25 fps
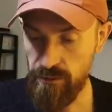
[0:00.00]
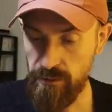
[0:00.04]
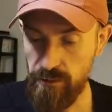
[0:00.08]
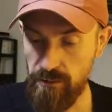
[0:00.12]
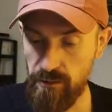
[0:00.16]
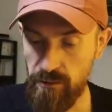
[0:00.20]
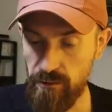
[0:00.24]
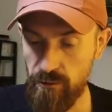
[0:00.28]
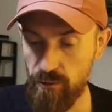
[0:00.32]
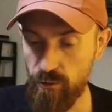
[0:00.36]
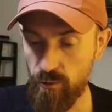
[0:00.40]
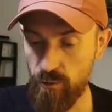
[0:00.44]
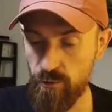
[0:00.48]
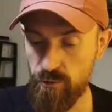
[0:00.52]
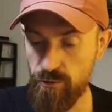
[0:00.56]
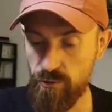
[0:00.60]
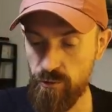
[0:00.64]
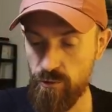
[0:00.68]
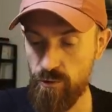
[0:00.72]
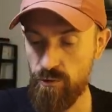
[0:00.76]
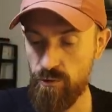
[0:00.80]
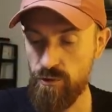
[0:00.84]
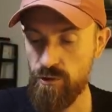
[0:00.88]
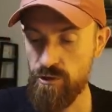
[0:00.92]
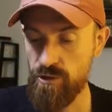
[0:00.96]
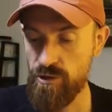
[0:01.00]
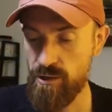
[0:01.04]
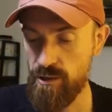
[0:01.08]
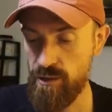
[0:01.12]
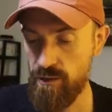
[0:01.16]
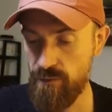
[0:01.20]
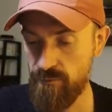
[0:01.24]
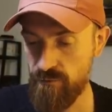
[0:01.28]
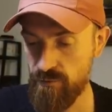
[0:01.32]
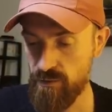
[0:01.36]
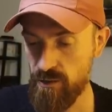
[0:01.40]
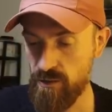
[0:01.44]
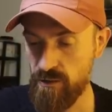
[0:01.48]
it can also
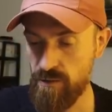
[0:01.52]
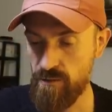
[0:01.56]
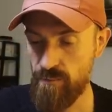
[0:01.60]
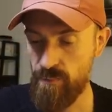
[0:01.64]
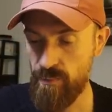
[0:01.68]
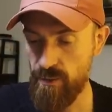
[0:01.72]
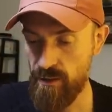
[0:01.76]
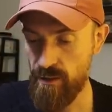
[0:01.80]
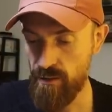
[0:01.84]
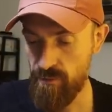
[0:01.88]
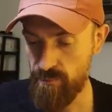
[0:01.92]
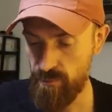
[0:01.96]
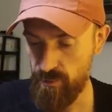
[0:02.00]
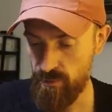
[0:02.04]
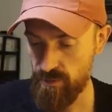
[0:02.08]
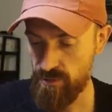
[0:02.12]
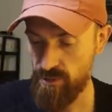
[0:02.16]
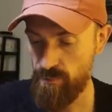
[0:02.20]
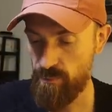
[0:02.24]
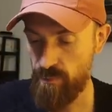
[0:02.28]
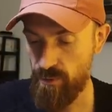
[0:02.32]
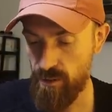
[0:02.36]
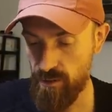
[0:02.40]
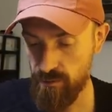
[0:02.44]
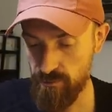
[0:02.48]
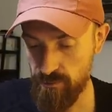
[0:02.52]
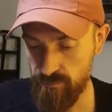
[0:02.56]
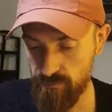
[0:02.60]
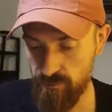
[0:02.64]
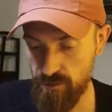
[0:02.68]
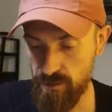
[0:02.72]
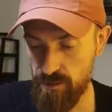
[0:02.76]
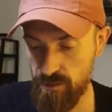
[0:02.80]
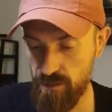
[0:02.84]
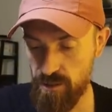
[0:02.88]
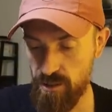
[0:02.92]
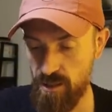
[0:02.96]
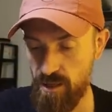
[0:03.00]
serve the purpose. A part of
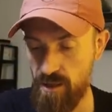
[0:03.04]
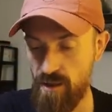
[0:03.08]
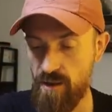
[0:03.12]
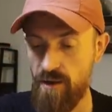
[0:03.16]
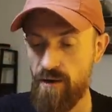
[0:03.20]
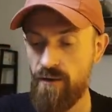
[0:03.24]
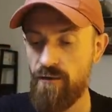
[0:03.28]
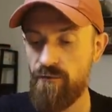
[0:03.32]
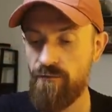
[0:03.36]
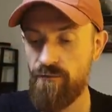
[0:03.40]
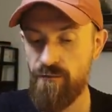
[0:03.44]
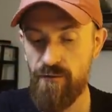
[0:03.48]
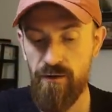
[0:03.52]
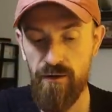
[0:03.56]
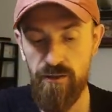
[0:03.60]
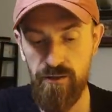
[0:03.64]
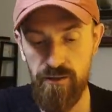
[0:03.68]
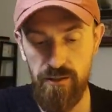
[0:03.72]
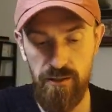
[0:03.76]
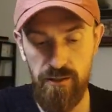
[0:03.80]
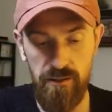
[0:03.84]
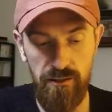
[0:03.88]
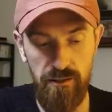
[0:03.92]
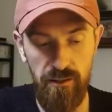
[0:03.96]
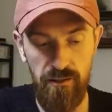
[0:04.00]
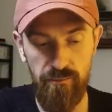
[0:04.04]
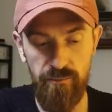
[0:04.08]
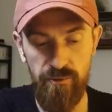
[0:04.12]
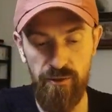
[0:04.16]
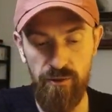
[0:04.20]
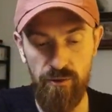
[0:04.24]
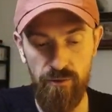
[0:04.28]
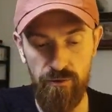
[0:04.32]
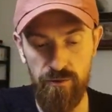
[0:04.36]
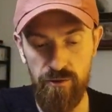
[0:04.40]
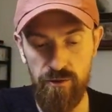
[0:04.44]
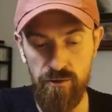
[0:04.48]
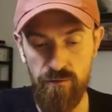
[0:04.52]
this, versatile
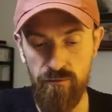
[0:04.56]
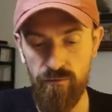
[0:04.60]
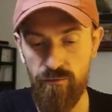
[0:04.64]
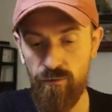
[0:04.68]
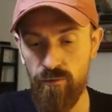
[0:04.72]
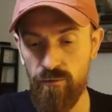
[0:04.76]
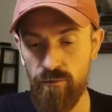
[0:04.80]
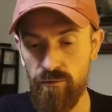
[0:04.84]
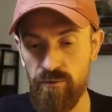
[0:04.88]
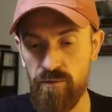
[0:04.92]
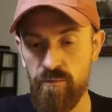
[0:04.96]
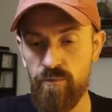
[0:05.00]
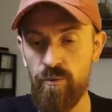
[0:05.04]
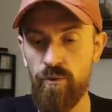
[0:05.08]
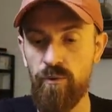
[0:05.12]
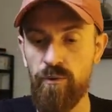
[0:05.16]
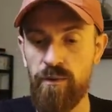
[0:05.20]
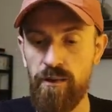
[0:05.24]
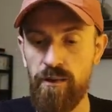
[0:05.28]
because it's foldable